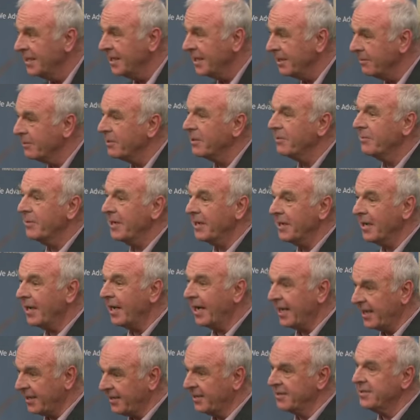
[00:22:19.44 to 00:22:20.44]
It would have been
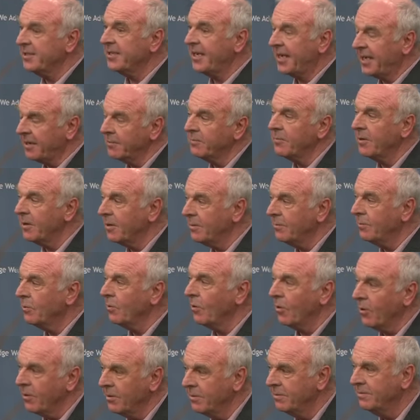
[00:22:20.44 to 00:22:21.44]
like the Second World
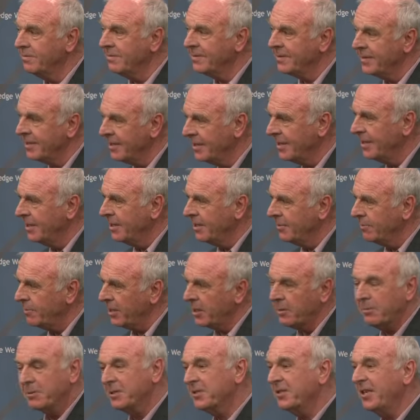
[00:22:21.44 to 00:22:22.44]
War.
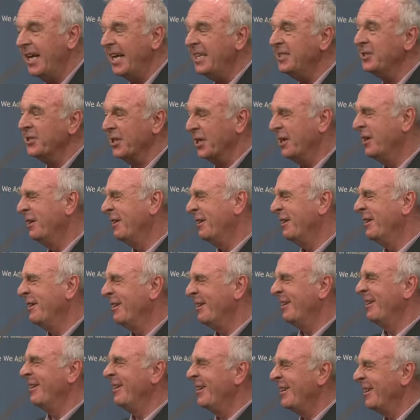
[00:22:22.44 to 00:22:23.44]
But it was nature,
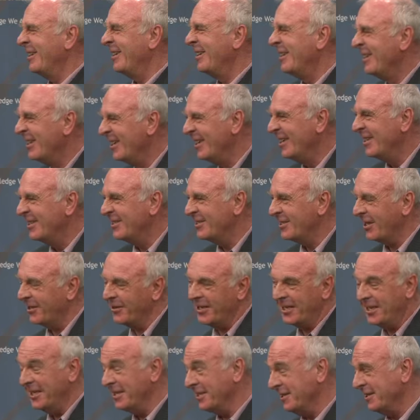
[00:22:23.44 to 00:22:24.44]
so
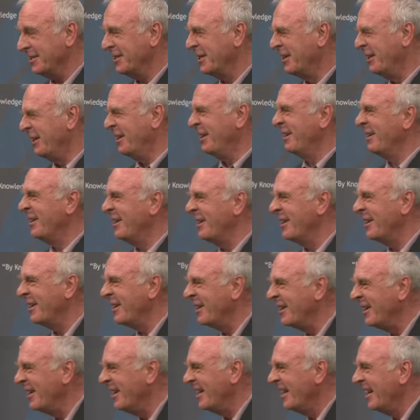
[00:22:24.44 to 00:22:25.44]
they didn't.
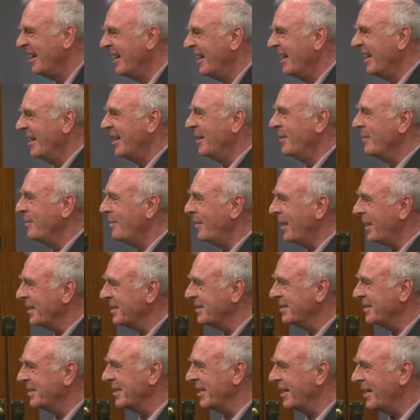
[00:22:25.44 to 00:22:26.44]

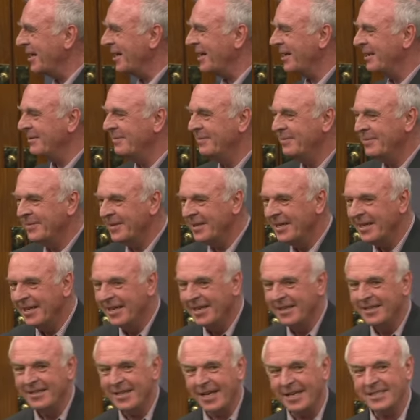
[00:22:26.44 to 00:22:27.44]
But
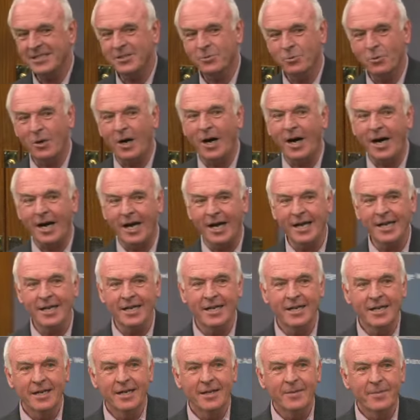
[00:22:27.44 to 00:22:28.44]
that's why,
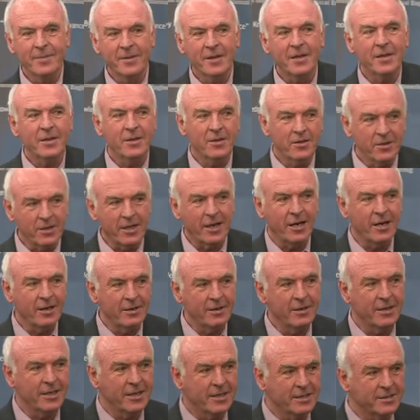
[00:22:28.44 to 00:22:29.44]
you
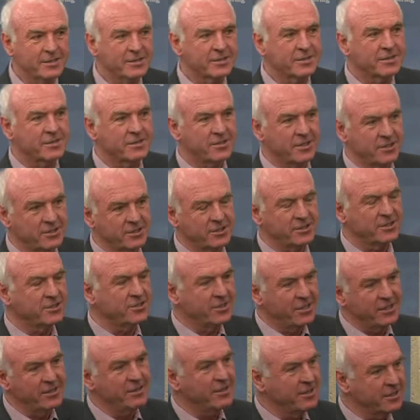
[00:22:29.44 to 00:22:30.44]
know, it's such a
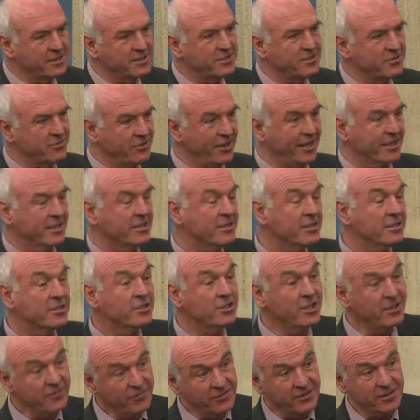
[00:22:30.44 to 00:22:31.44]
serious threat,
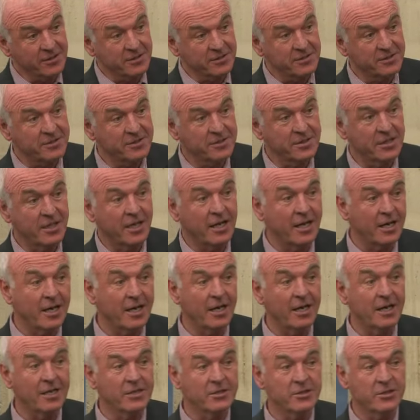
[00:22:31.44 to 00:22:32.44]
she feels,
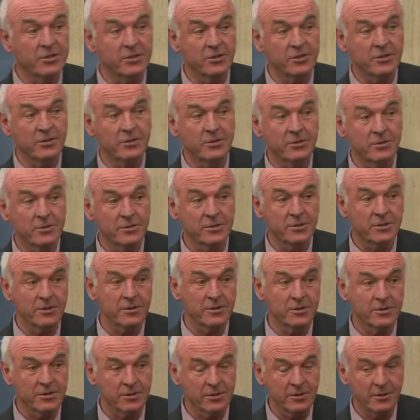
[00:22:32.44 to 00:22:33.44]

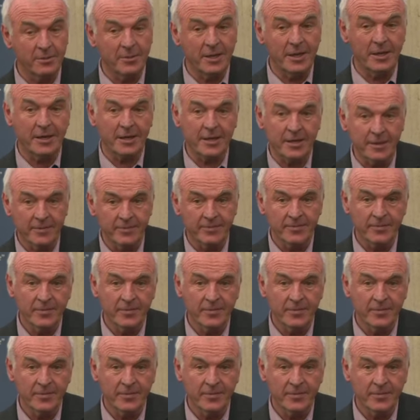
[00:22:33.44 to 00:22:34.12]
to America.